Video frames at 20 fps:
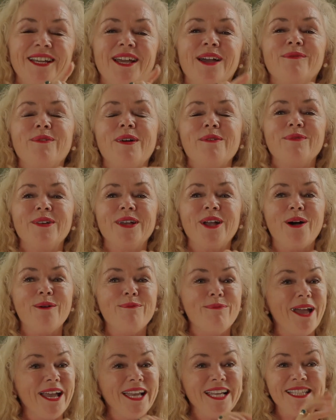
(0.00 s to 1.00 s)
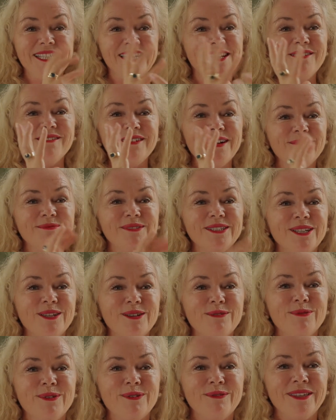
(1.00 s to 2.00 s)
And when we got back, he said, I'll come to
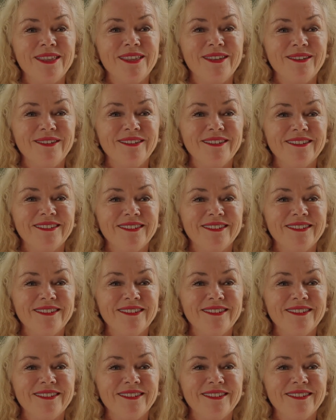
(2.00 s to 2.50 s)
Cuba with you.